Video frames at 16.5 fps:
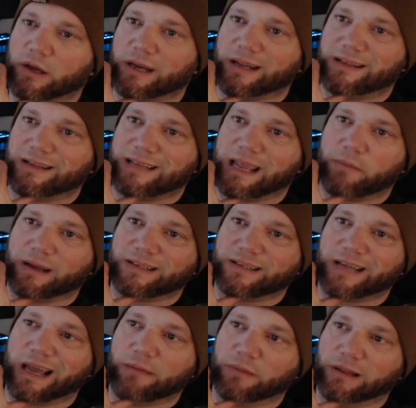to take my
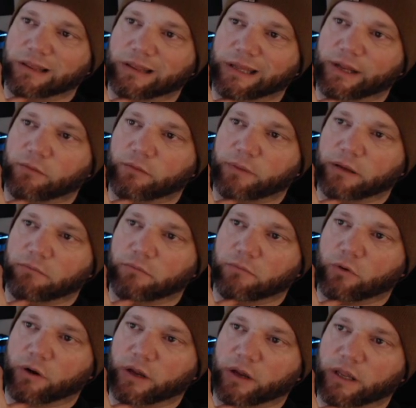time a little bit
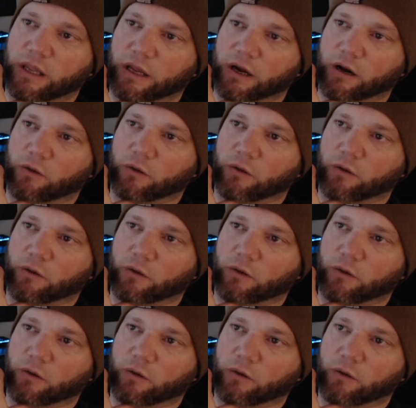more here.